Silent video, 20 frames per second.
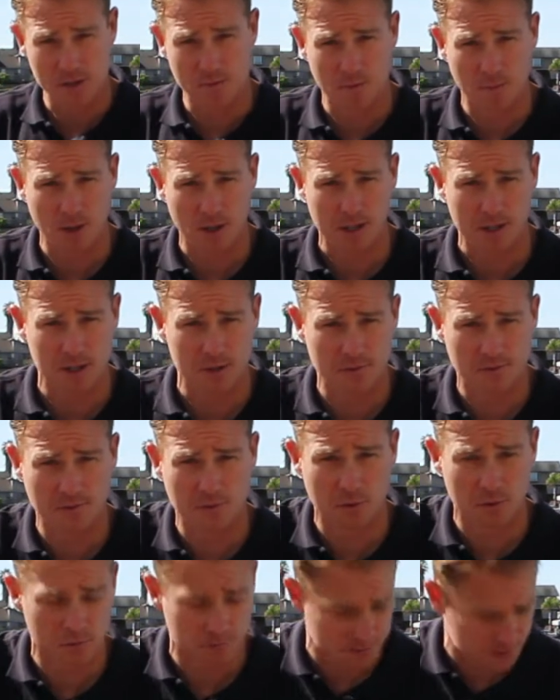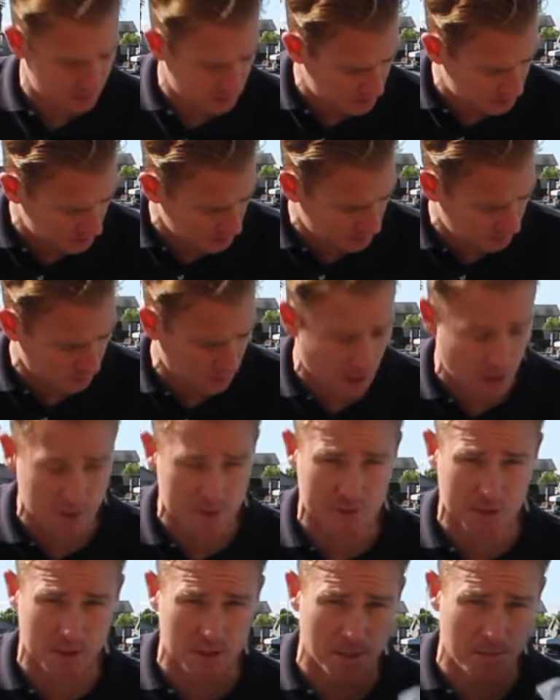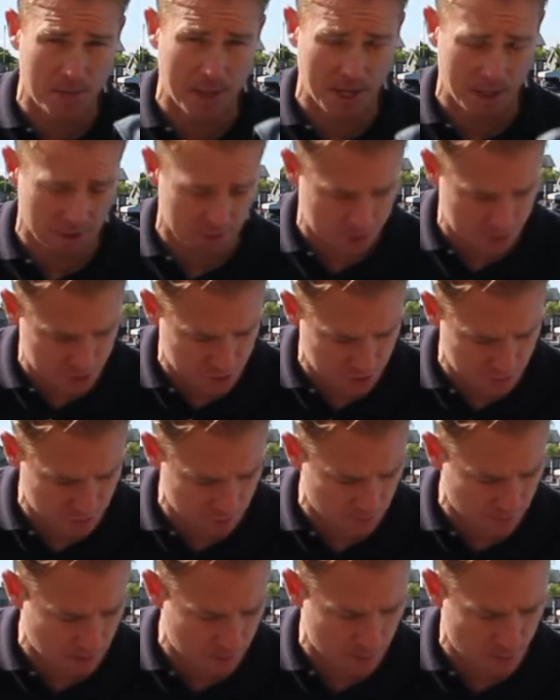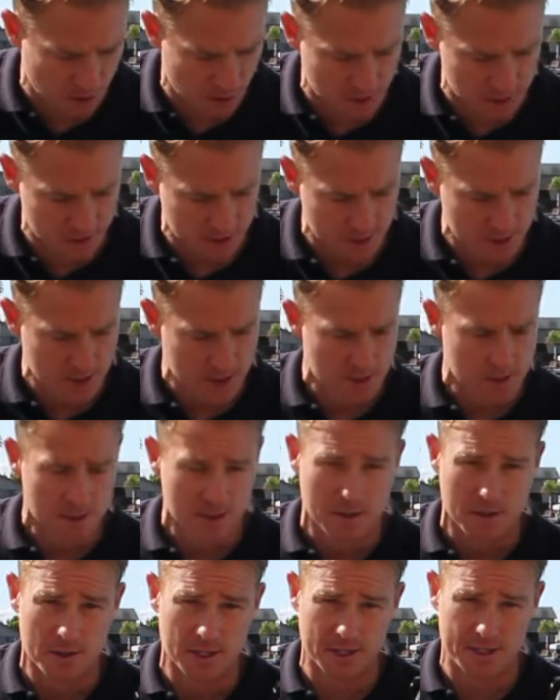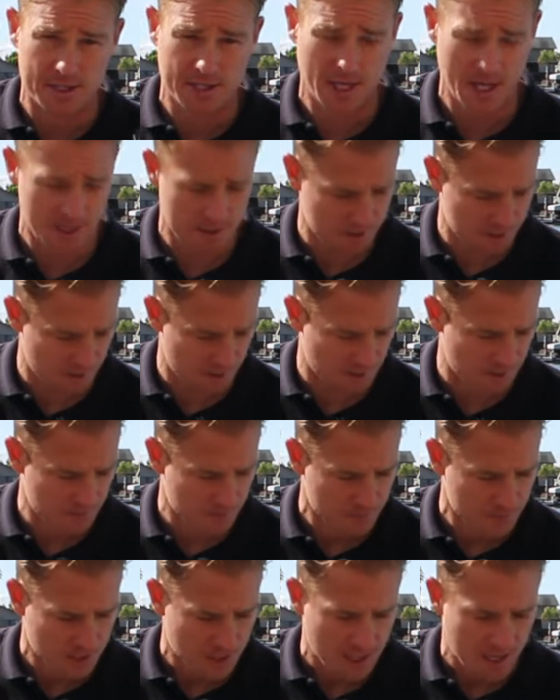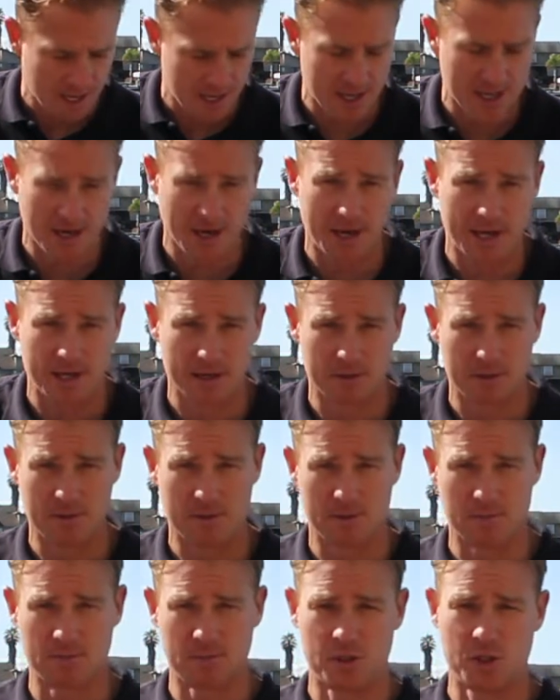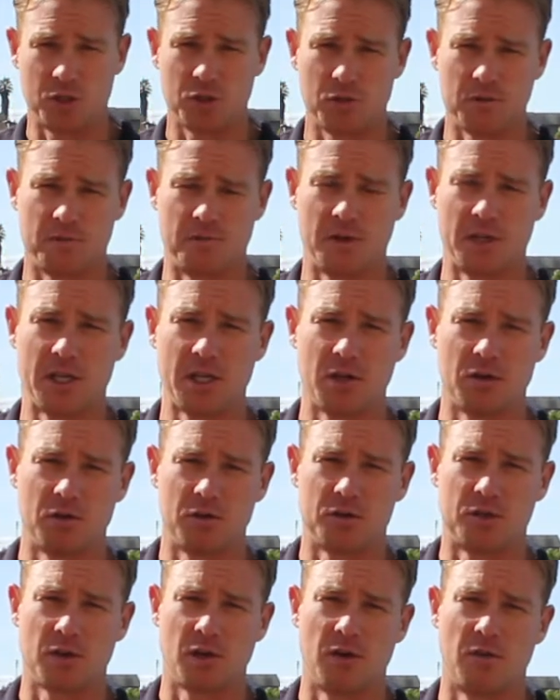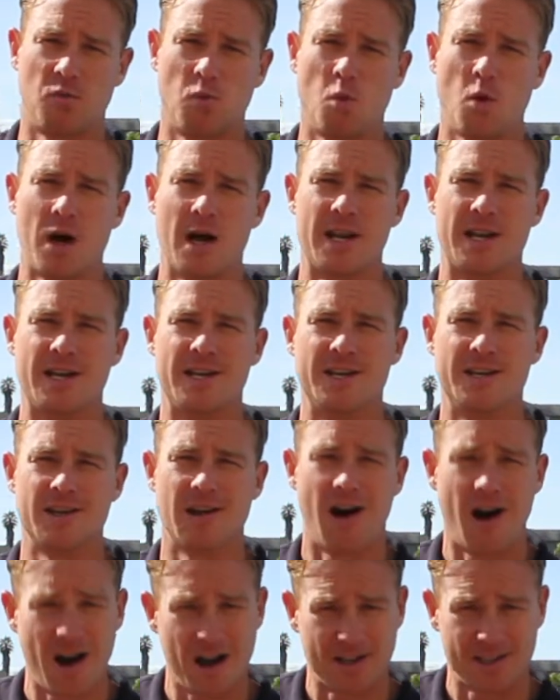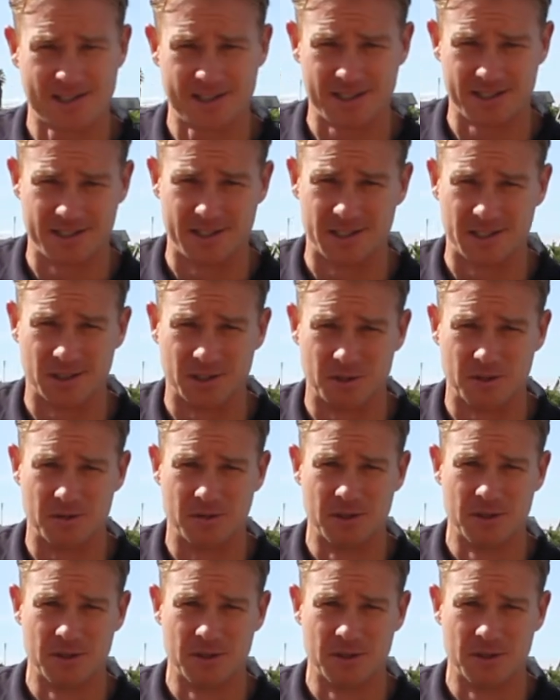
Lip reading: bucket full resistance, when I was on the parachute, when I'm on the tether and I shoot videos of what not to do,